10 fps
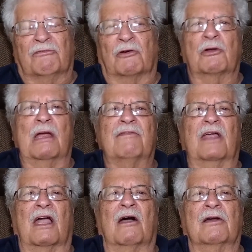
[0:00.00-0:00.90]

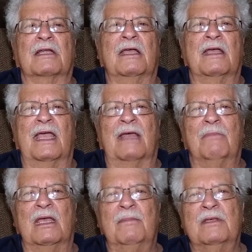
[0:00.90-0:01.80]
photographic art
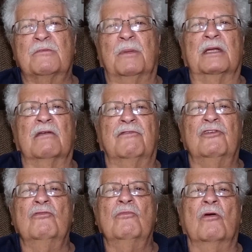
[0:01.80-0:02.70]
and maybe spend a
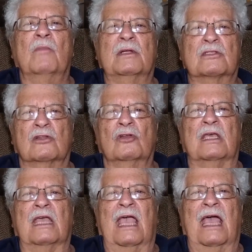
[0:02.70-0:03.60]
few moments
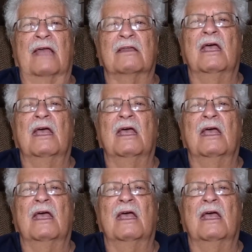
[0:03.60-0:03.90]
looking at